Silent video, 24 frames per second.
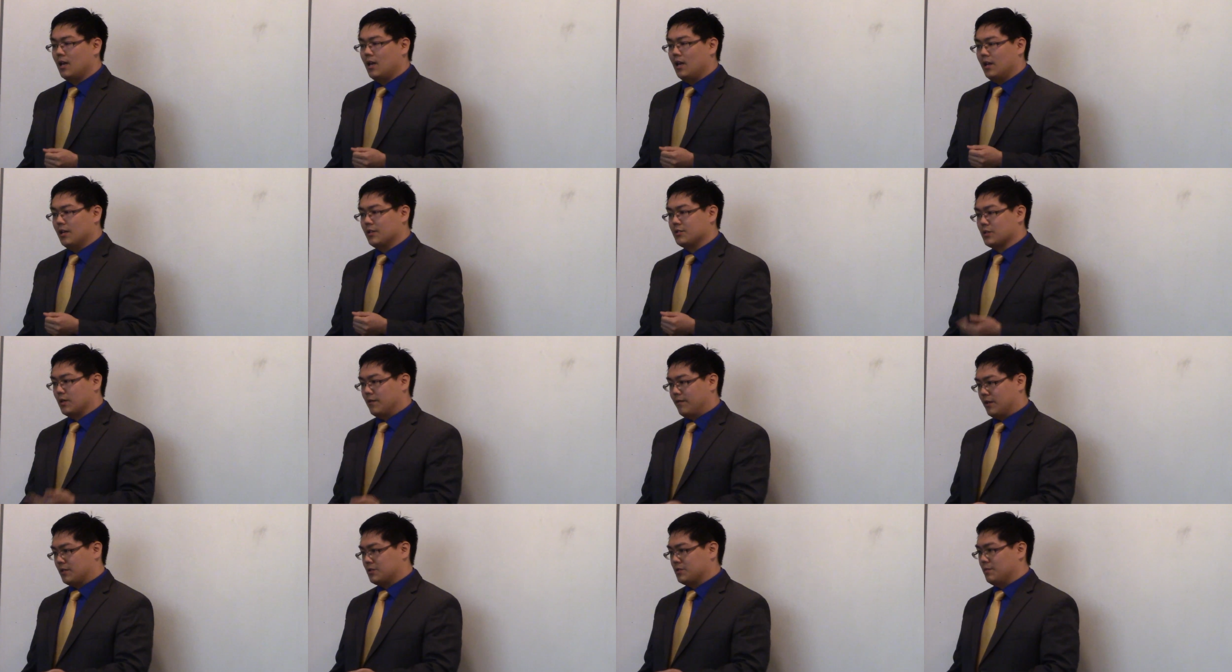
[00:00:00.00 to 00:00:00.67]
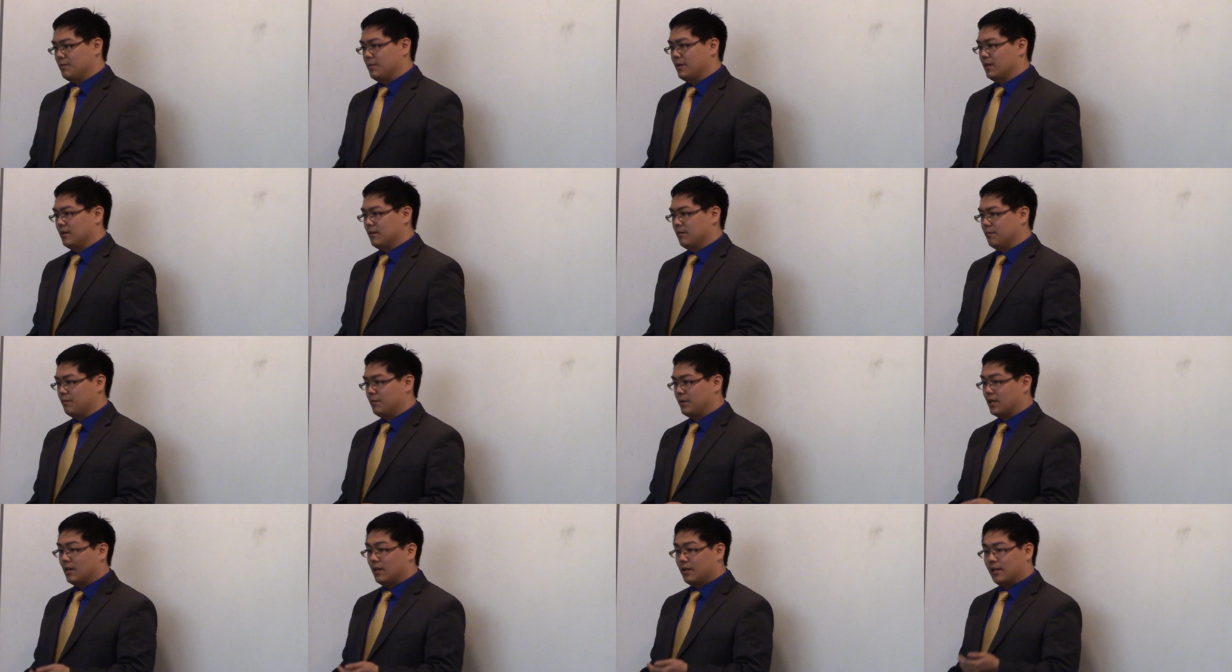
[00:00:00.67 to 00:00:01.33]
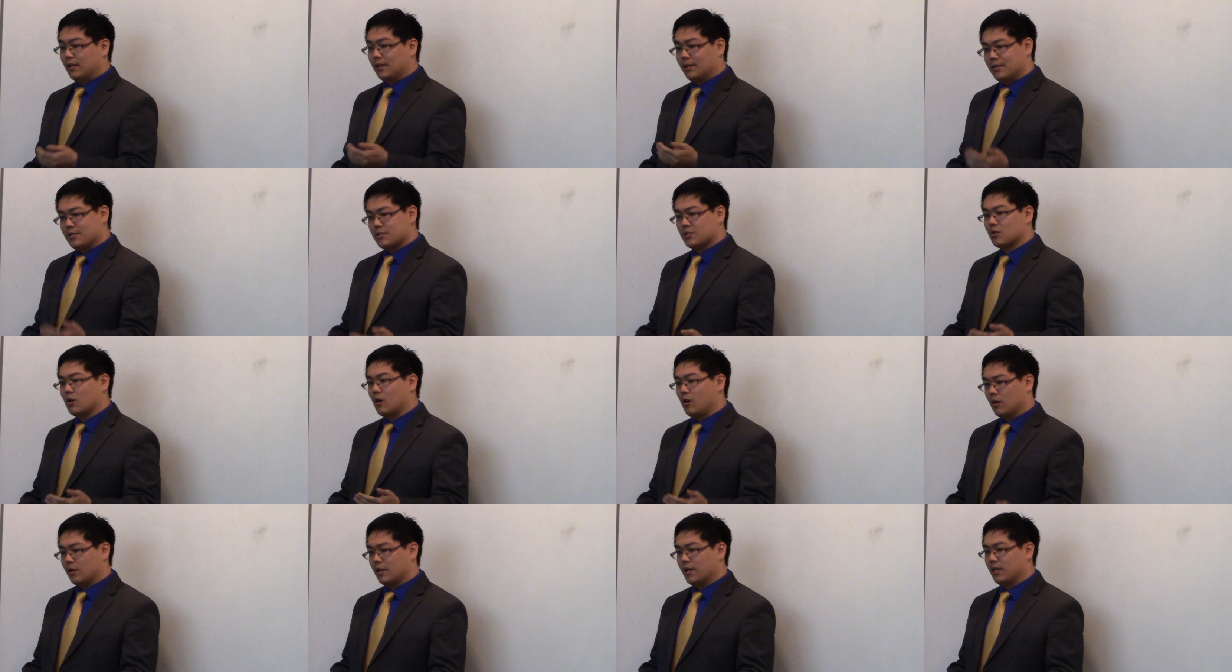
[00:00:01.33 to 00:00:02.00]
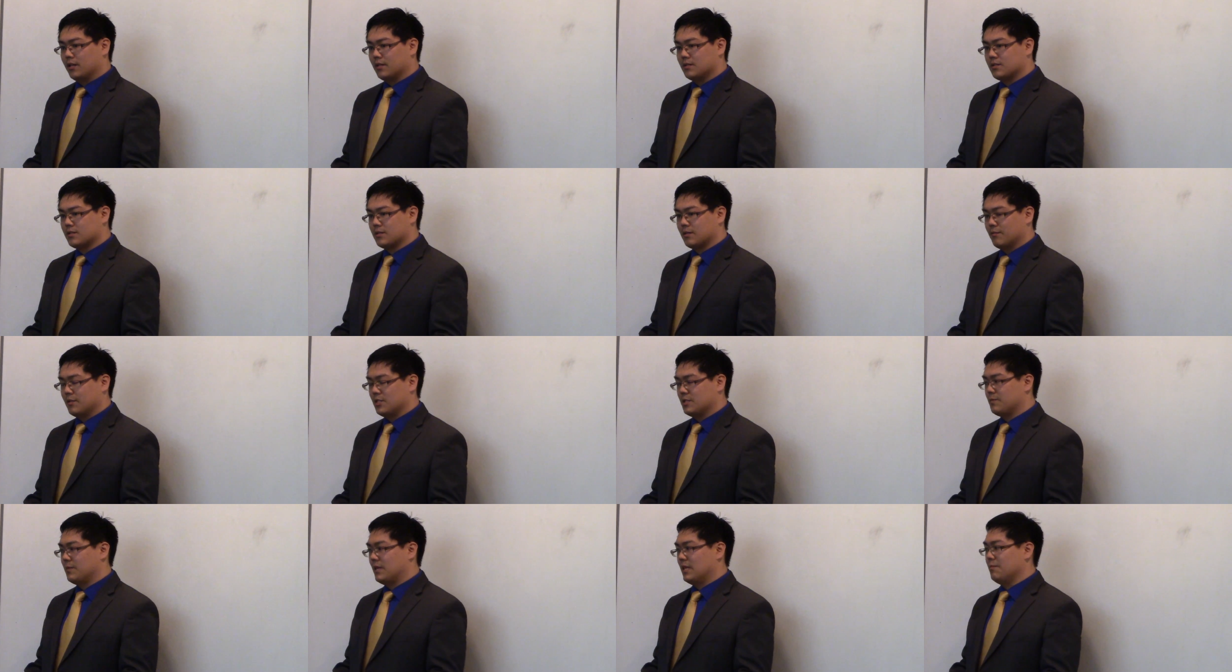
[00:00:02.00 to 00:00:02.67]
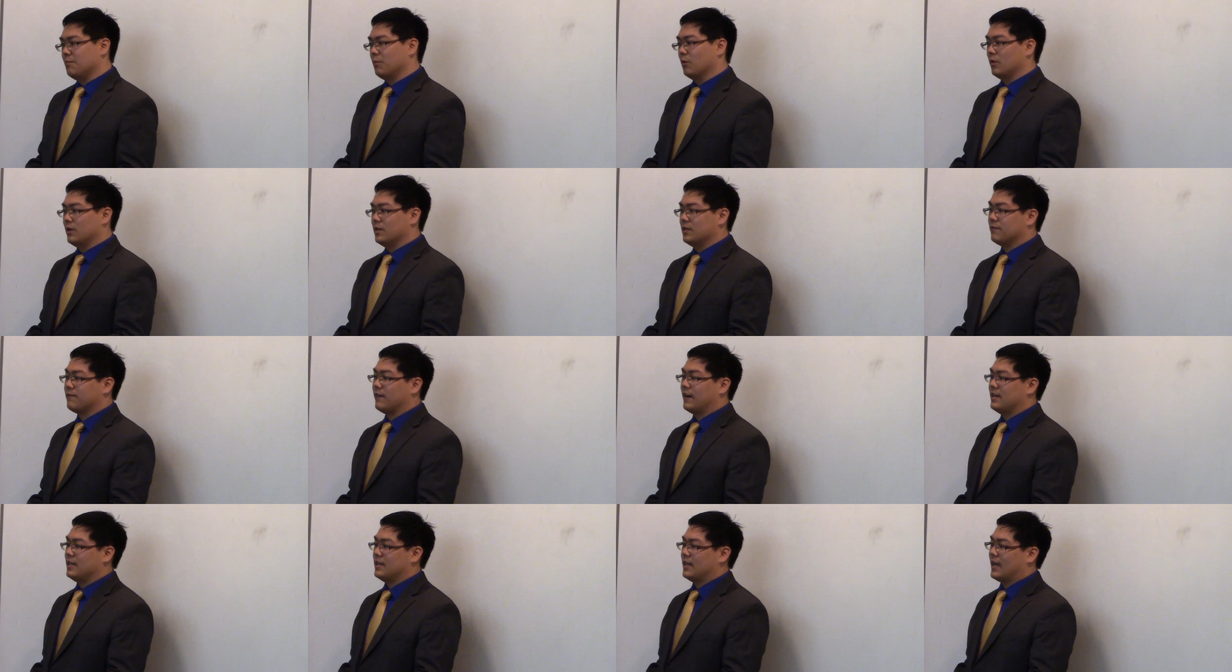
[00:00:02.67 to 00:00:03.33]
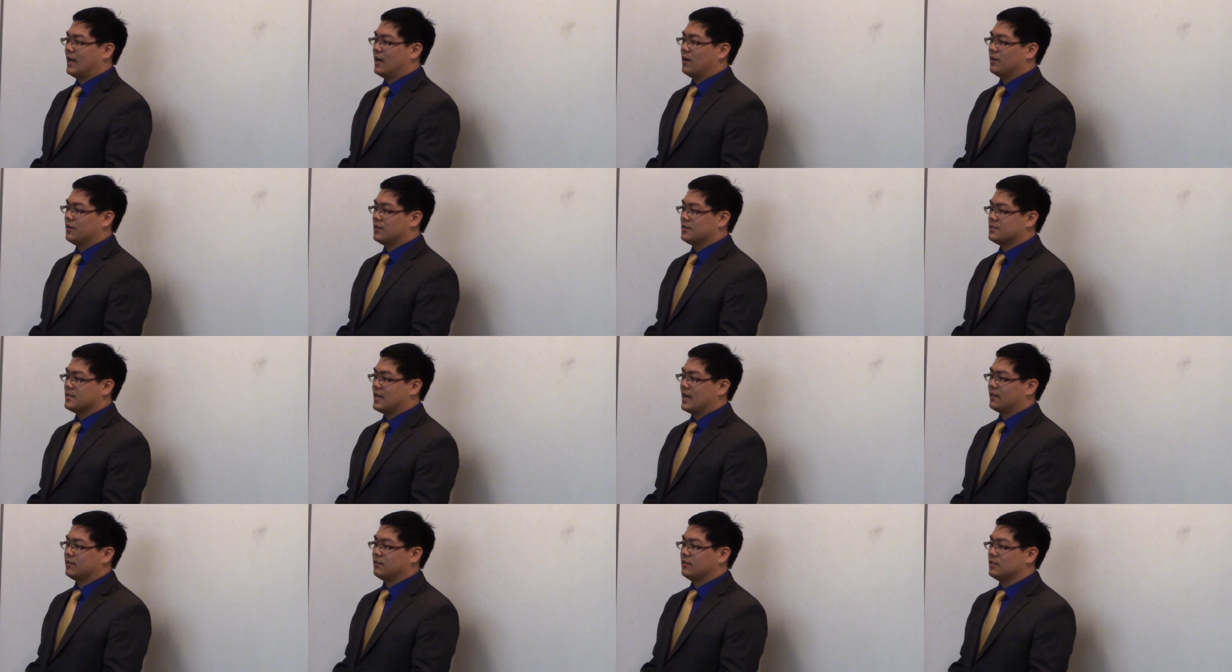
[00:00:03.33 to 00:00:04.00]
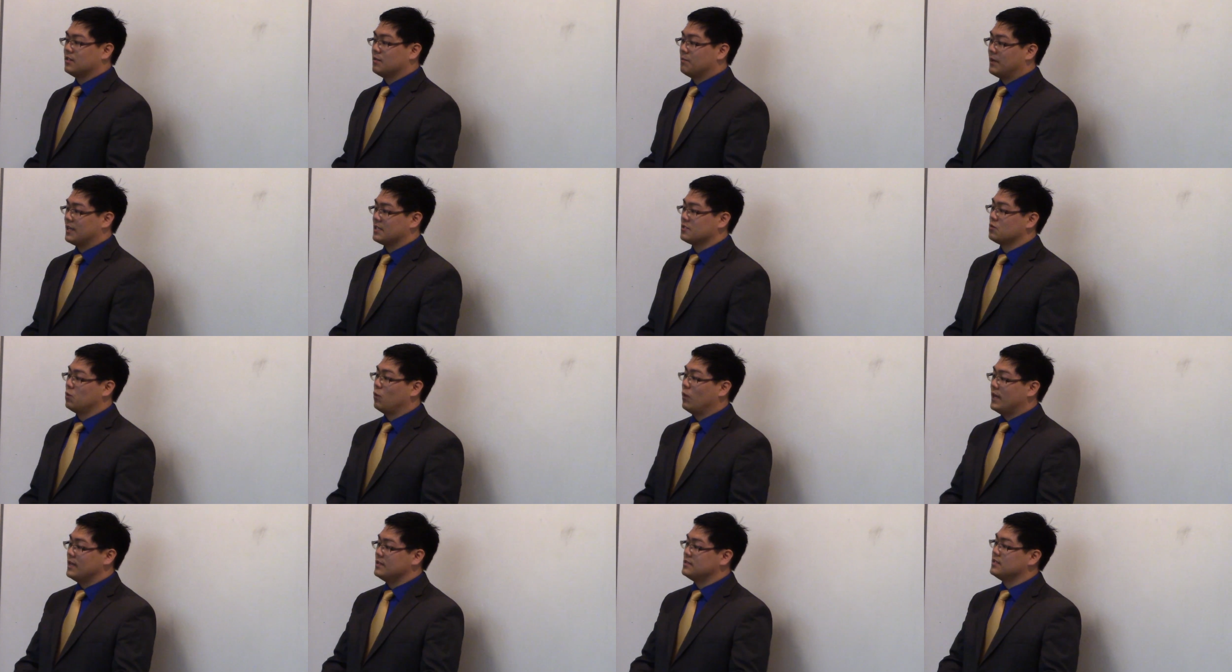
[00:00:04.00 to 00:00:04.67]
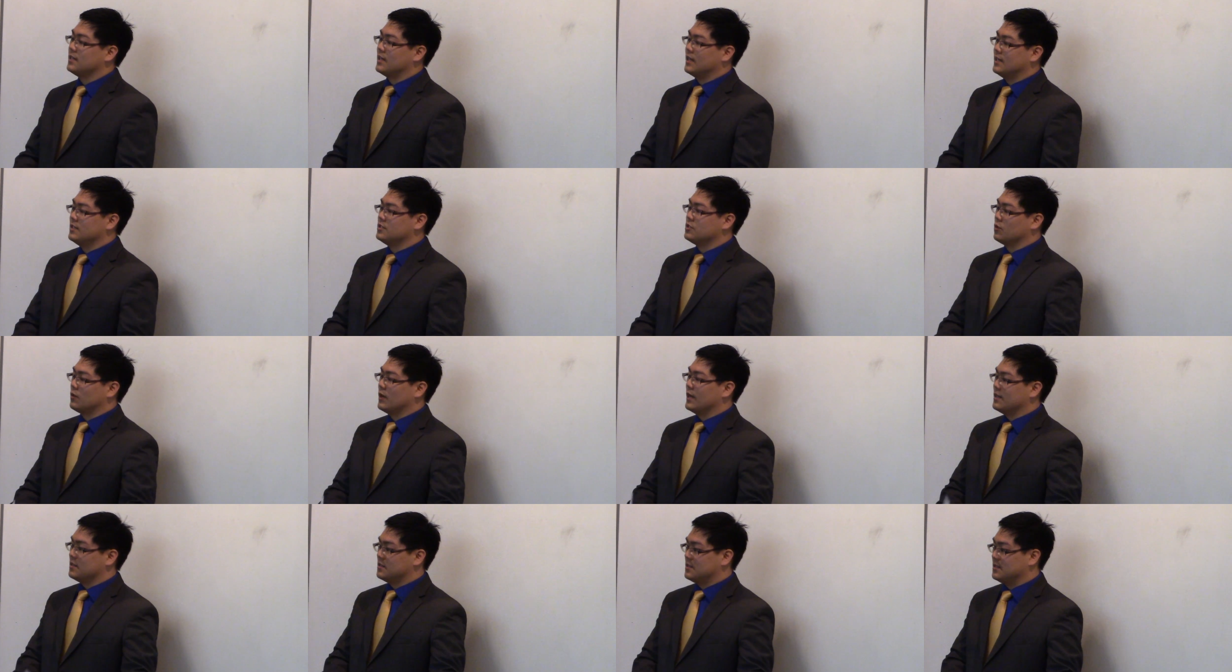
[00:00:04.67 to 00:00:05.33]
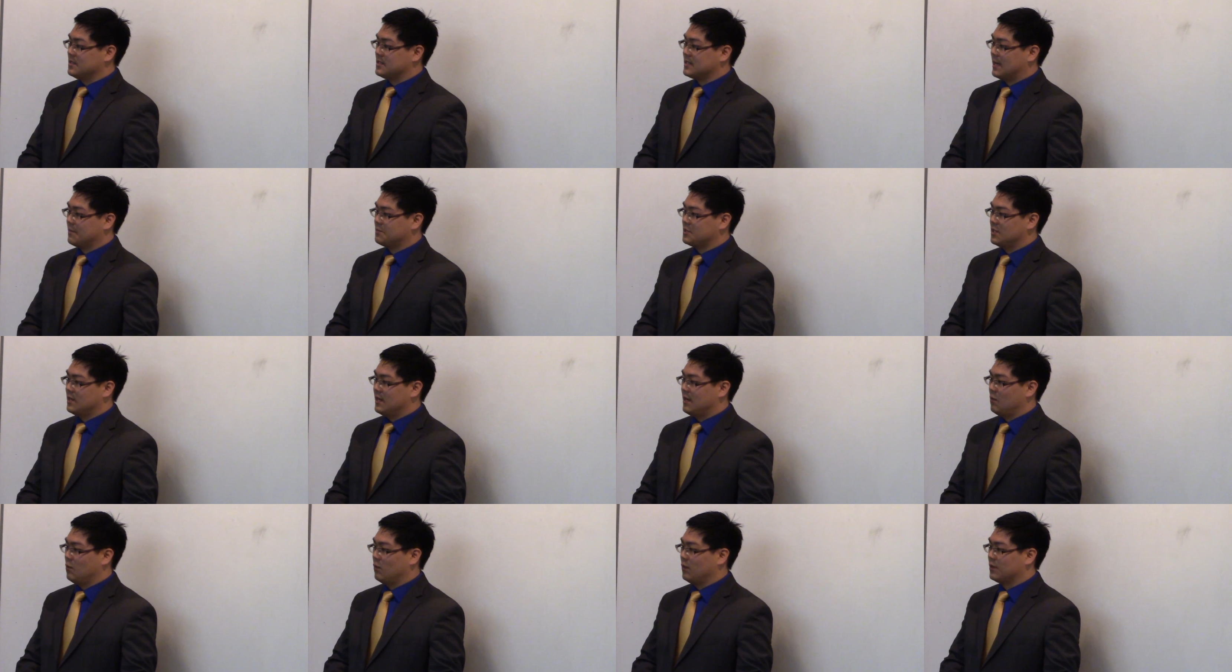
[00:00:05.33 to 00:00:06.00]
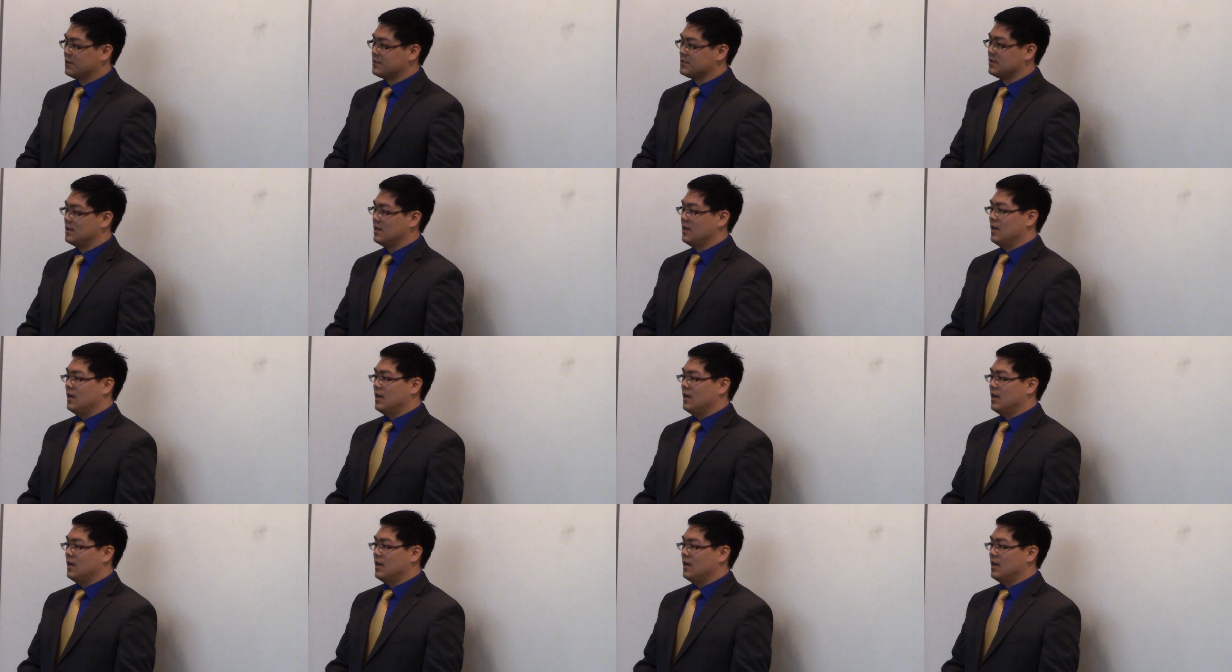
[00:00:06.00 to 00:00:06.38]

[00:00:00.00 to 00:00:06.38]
And so I've actually begun at least talking to some of these people and finding out exactly the best way to get integrated with these types of networks.